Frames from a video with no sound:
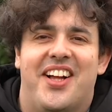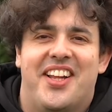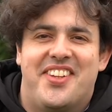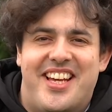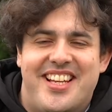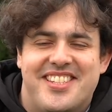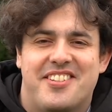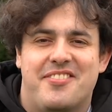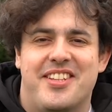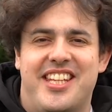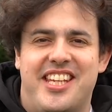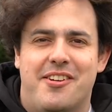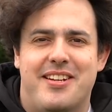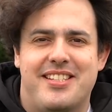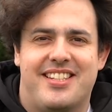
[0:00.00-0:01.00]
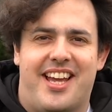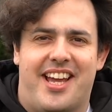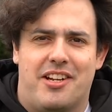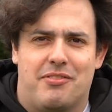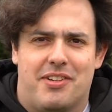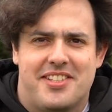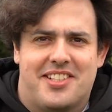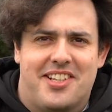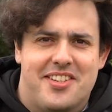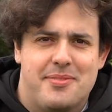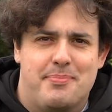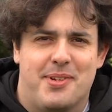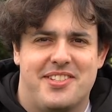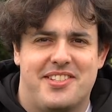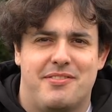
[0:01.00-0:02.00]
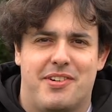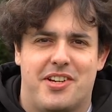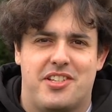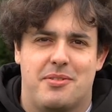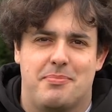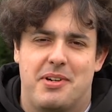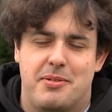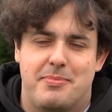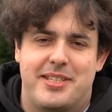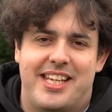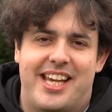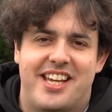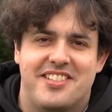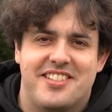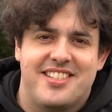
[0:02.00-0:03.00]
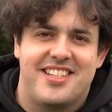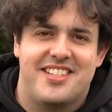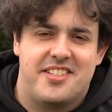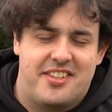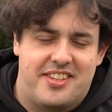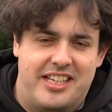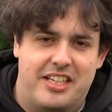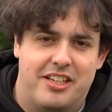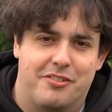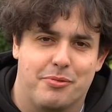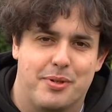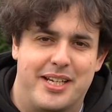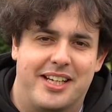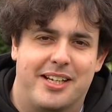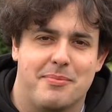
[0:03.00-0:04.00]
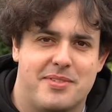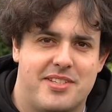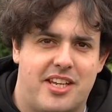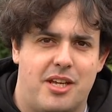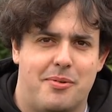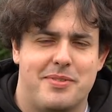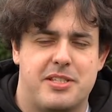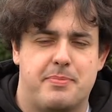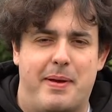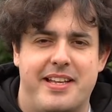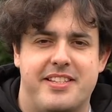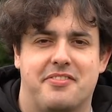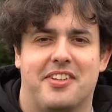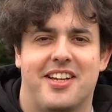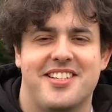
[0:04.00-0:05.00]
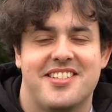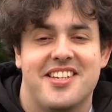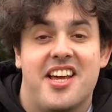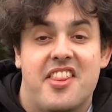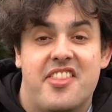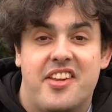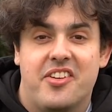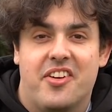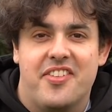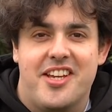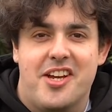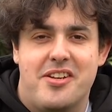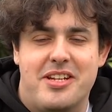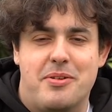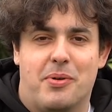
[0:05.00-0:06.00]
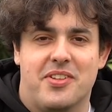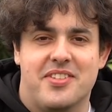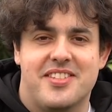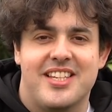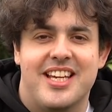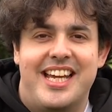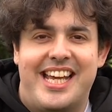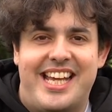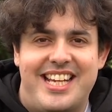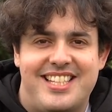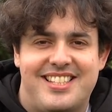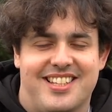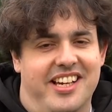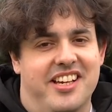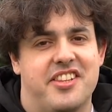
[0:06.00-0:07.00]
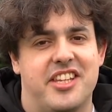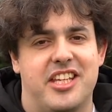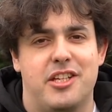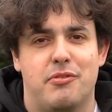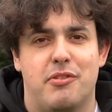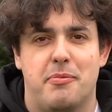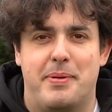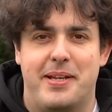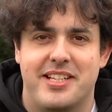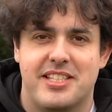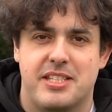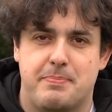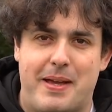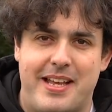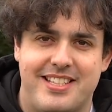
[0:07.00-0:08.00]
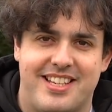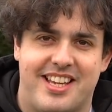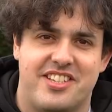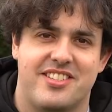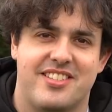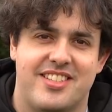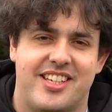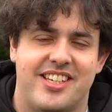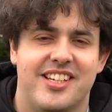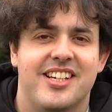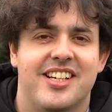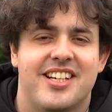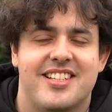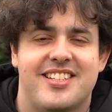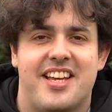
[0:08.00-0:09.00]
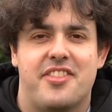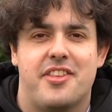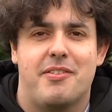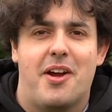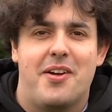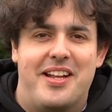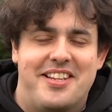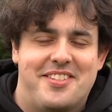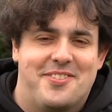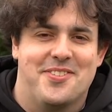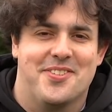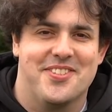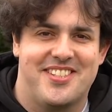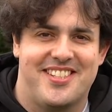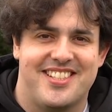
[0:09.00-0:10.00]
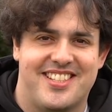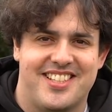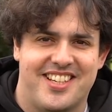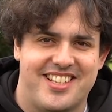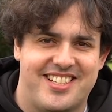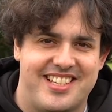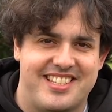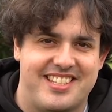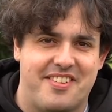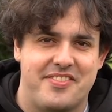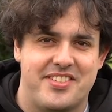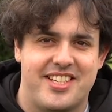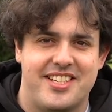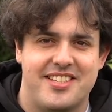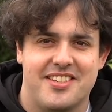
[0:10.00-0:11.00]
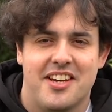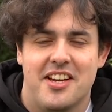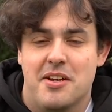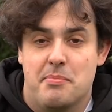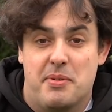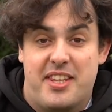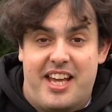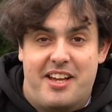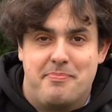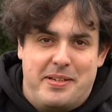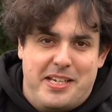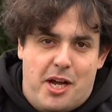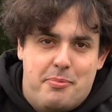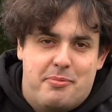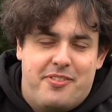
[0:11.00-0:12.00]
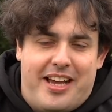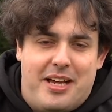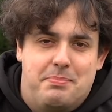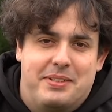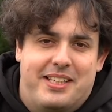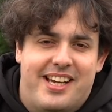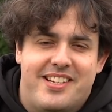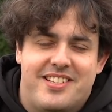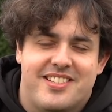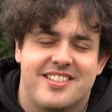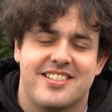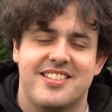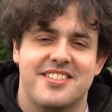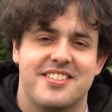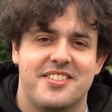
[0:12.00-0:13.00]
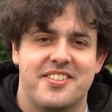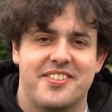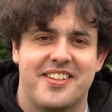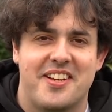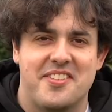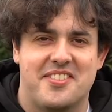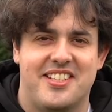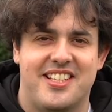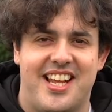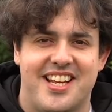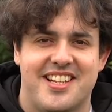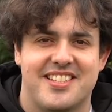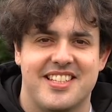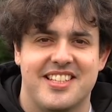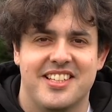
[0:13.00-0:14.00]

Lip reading: While NASA in the USA and Roscosmos in Russia might be the agencies you think of when it comes to human spaceflight, they're not the only ones. ESA, the European Space Agency, has had their own astronauts since the 1970s, but they haven't been open for applications since 2008.